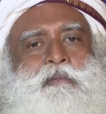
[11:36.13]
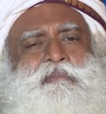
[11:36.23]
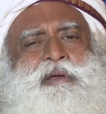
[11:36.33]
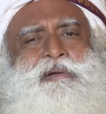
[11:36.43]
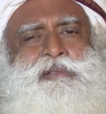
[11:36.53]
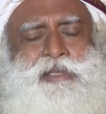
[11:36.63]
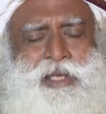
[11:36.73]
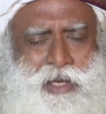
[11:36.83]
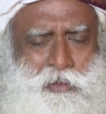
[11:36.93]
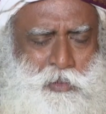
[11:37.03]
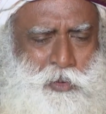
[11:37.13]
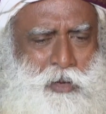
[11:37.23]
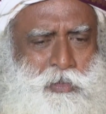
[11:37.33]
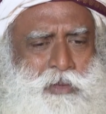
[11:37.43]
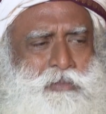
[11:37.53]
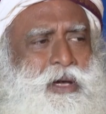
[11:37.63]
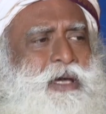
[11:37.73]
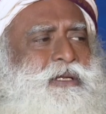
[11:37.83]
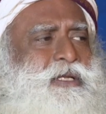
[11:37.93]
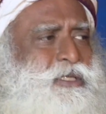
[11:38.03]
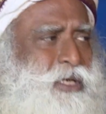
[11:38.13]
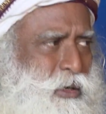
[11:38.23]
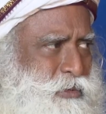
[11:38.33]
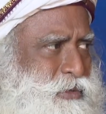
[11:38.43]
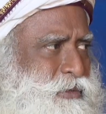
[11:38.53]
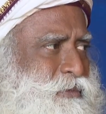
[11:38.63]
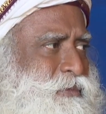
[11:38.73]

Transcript: Because they have a problem, I reach out.